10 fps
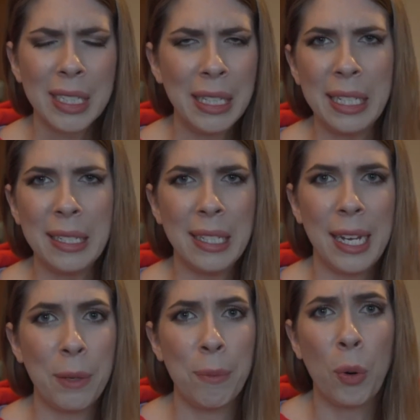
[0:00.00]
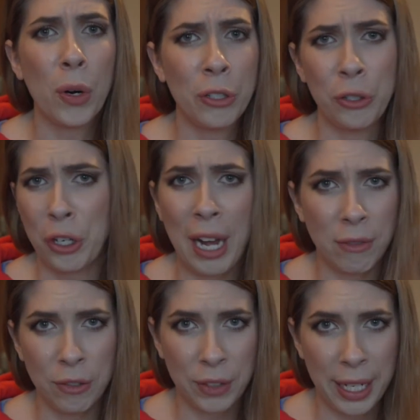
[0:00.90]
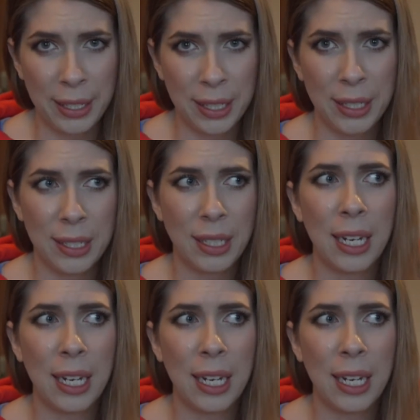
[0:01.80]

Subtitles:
things like important travel phrases.